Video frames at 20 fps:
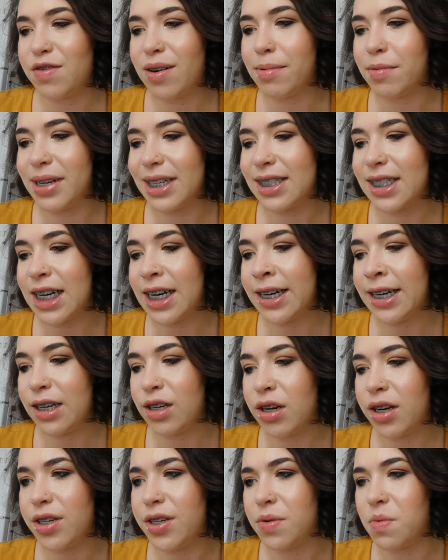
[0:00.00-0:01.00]
Rubber bands, height,
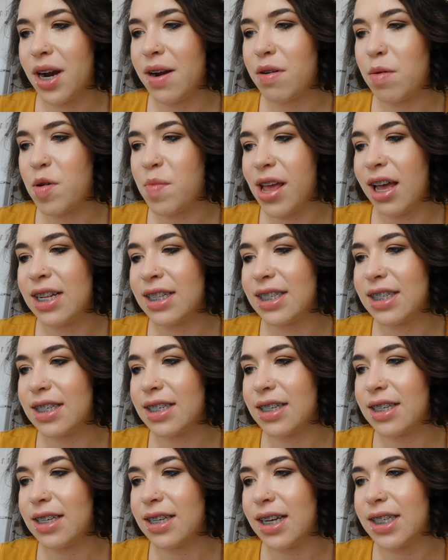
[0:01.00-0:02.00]
do you wear rubber bands?
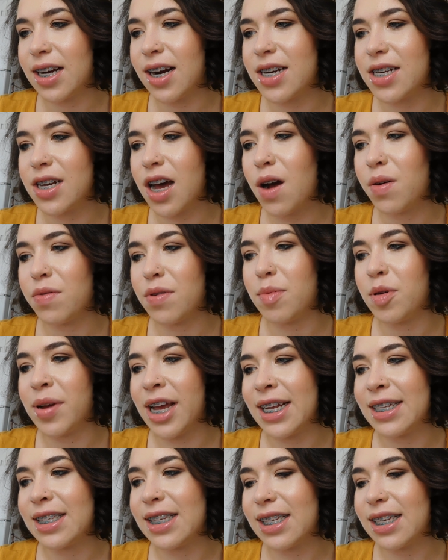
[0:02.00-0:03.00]
Is it hard to talk with rubber
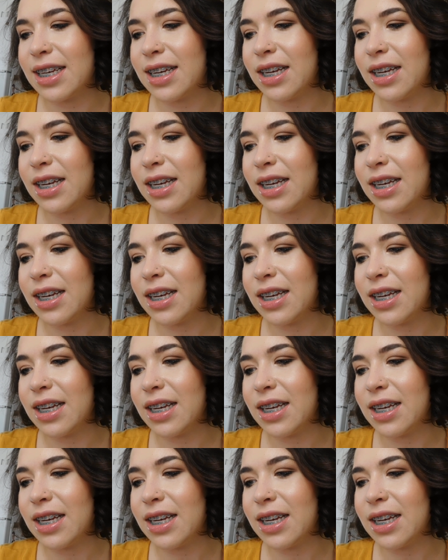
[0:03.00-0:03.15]
bands?